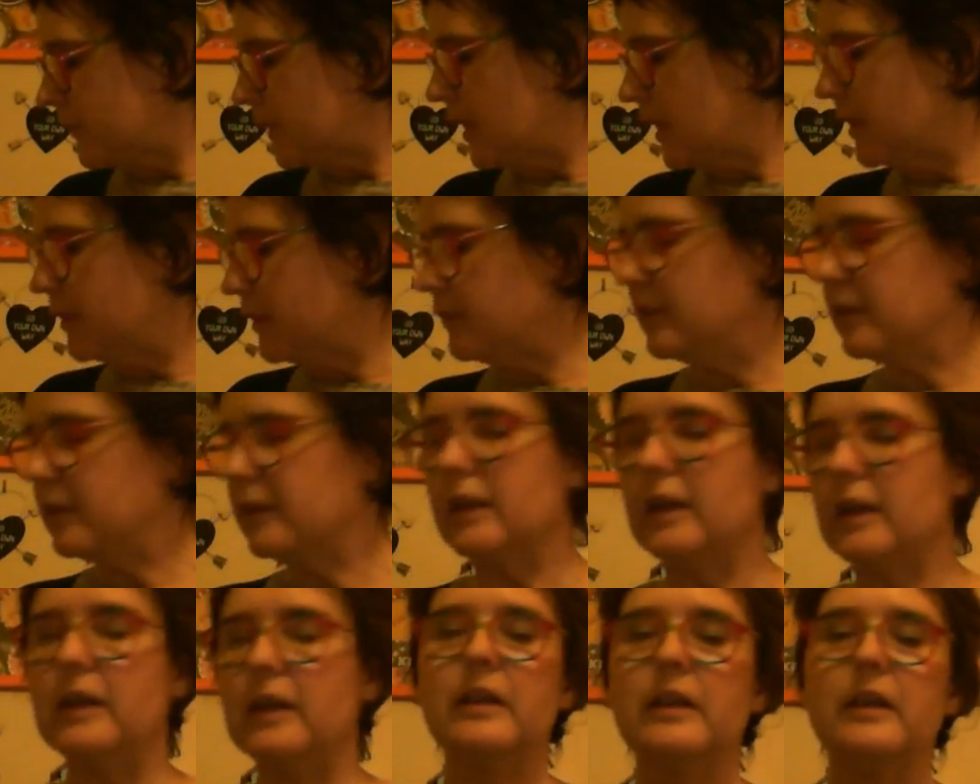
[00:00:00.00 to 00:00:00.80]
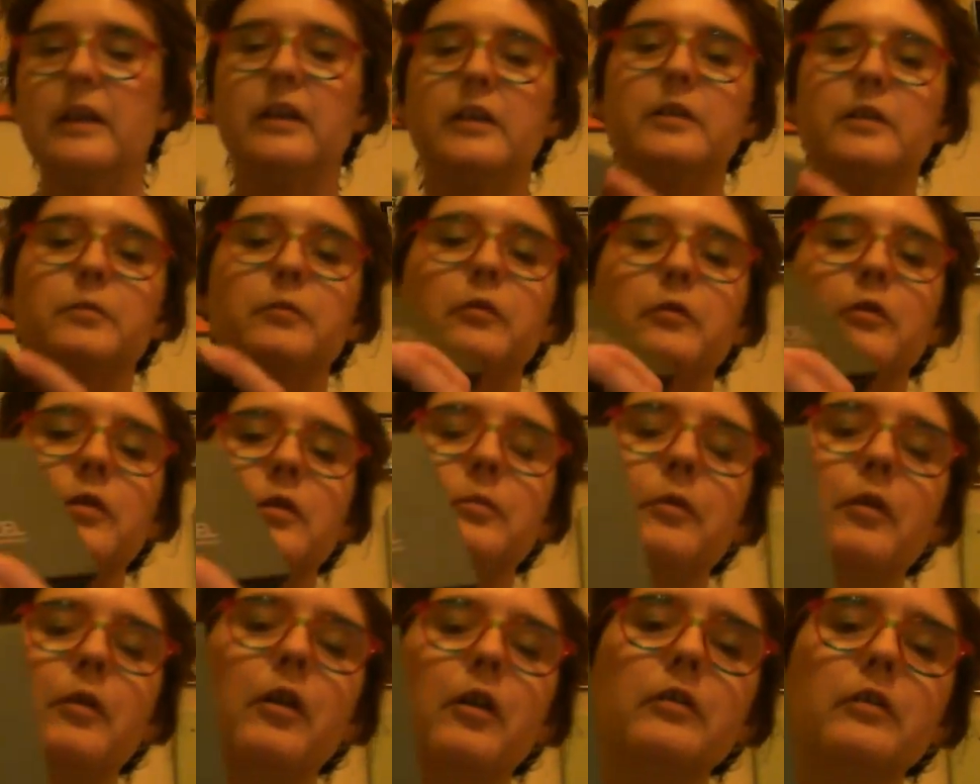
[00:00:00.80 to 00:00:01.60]
And you get a smaller
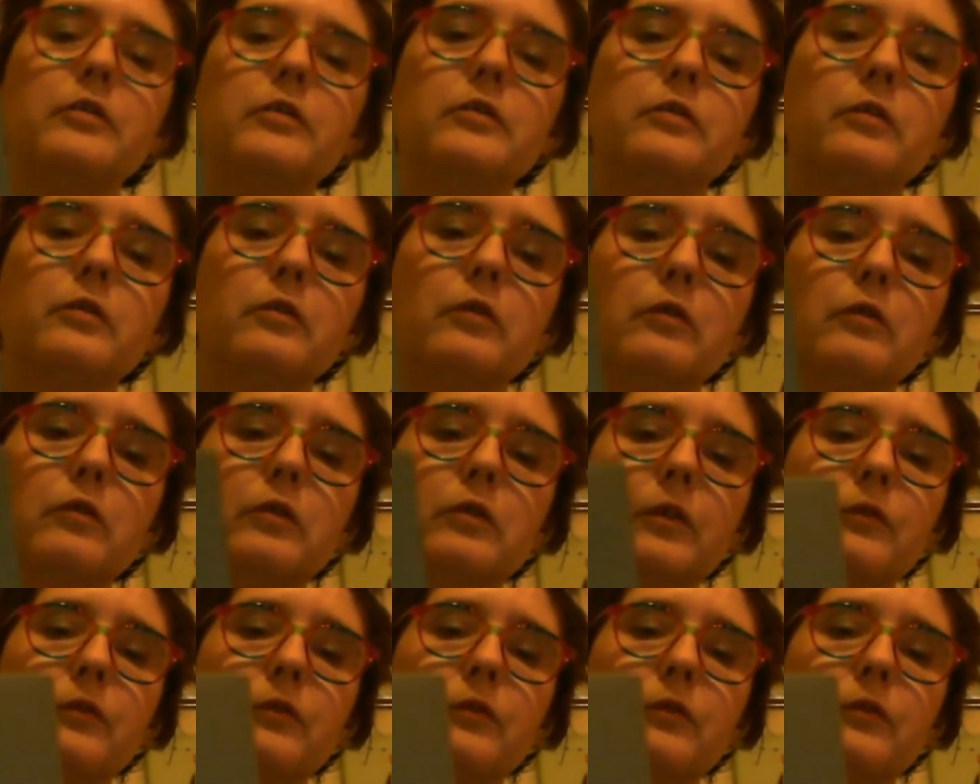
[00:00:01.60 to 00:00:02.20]
box called